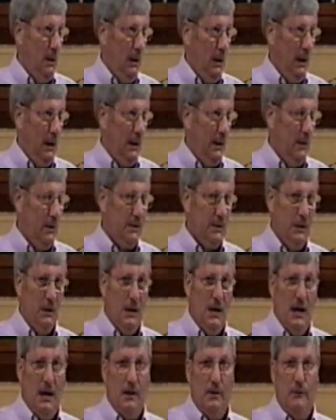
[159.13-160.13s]
And there's a
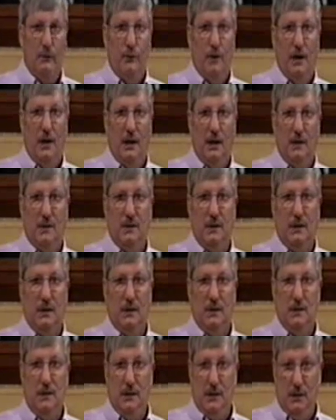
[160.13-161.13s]
lot of running to
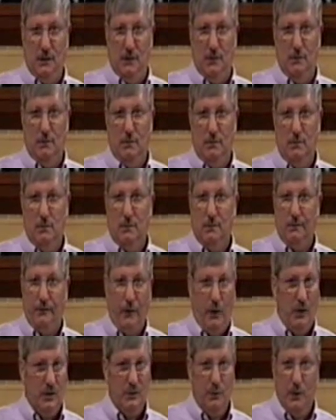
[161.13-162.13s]
continue, as
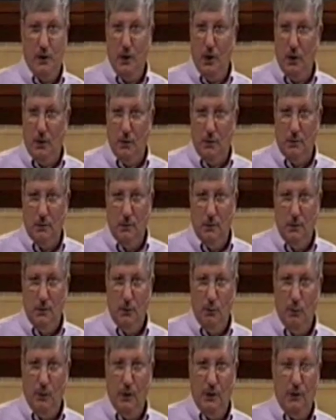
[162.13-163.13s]
far as we know.
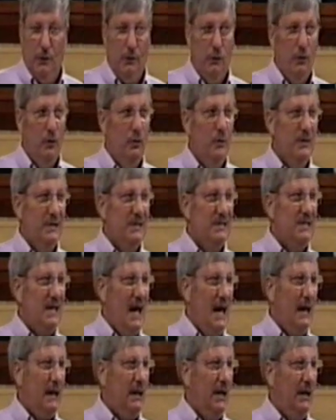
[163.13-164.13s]
We don't know
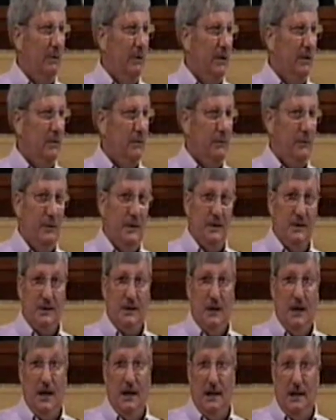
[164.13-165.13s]
exactly when the finish
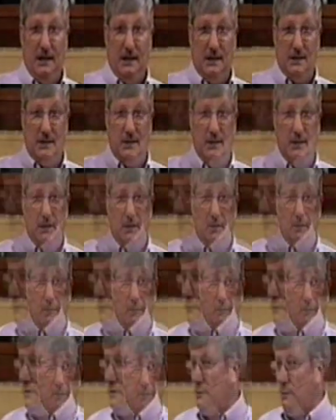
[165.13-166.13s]
line is
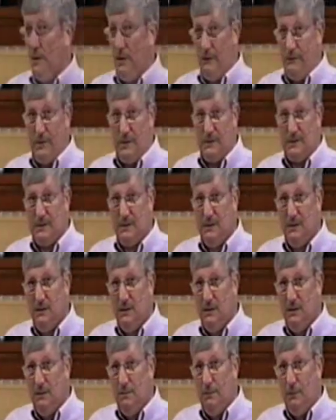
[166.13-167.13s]
for each one of us.
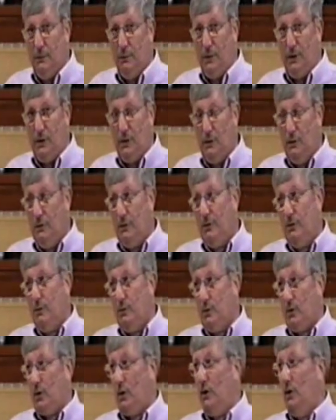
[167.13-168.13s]
But we know that
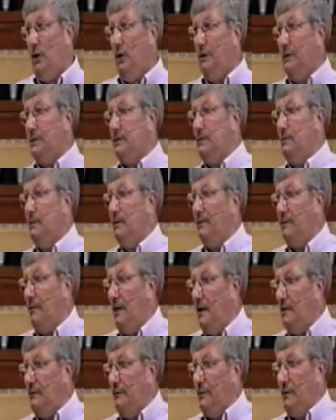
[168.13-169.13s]
we're called to be
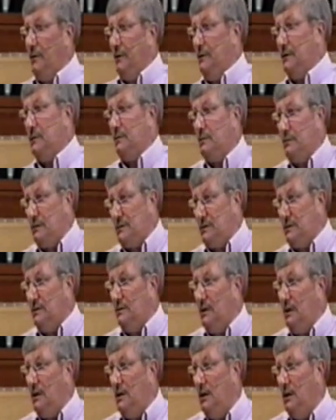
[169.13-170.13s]
faithful and to pursue
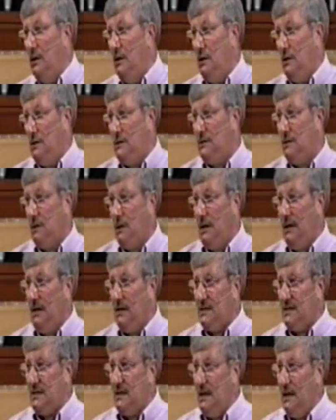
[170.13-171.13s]
it and to lay
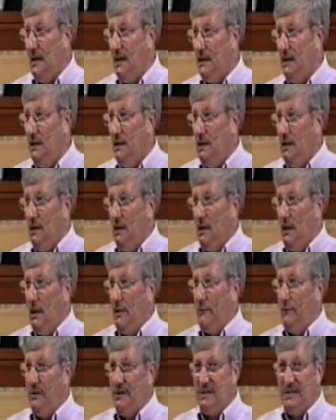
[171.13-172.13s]
aside
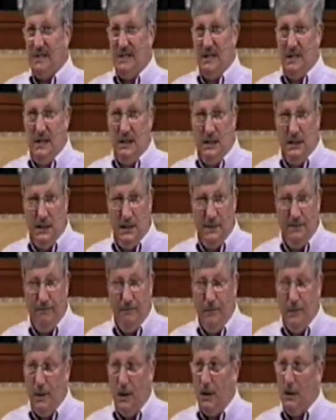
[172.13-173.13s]
every sin
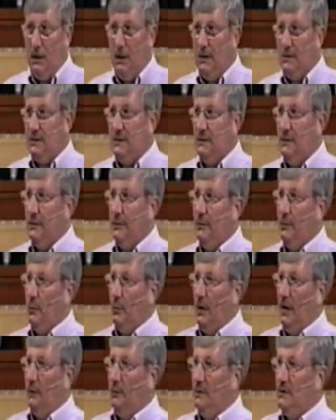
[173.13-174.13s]
and also the
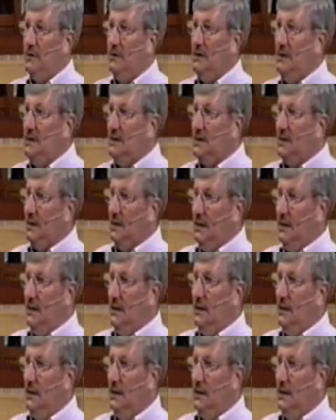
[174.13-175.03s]
weight which easily